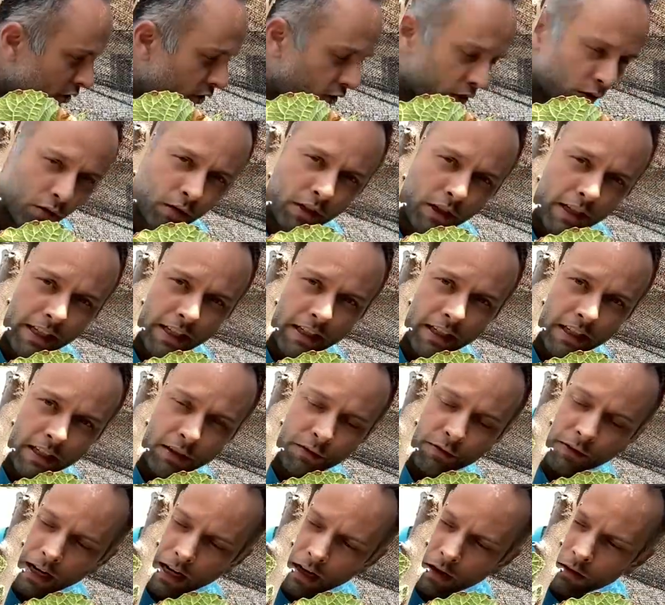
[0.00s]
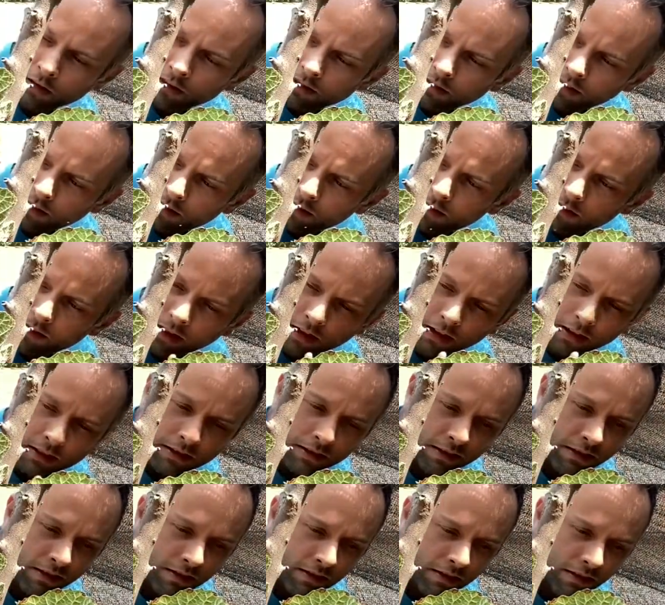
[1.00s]
So if out in the sun
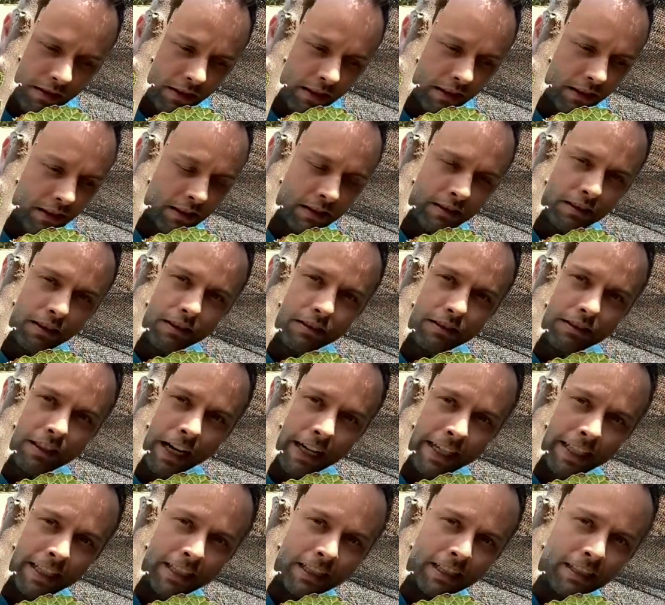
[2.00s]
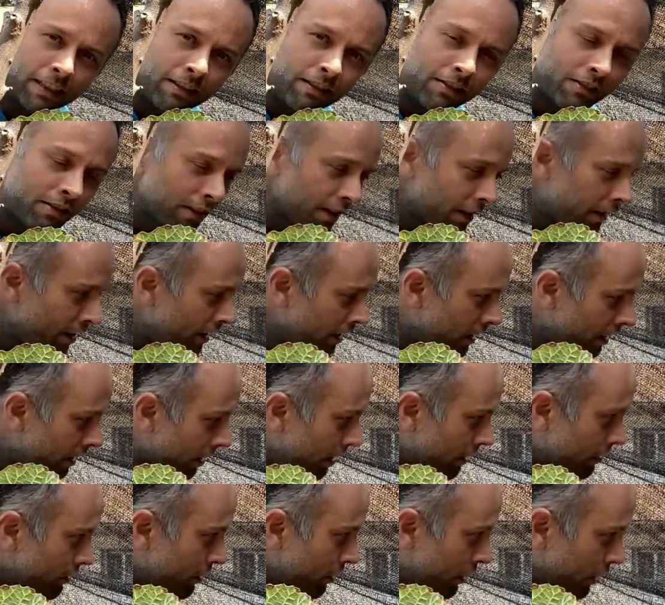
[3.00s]
is in the 90s,
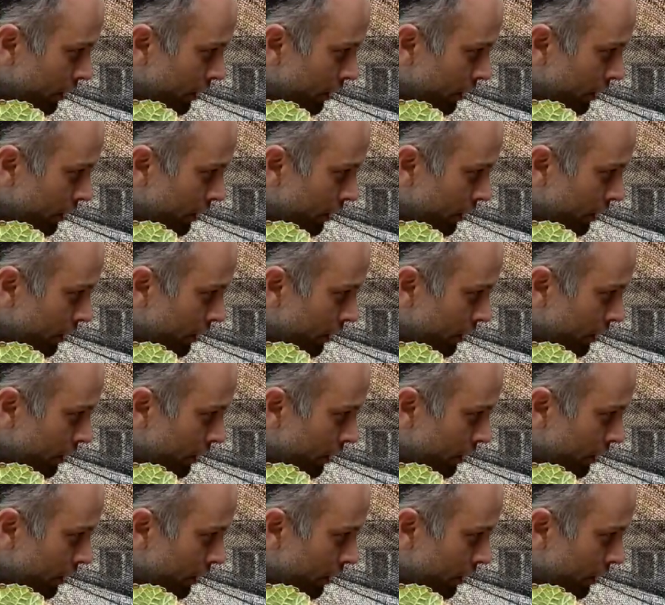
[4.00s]
under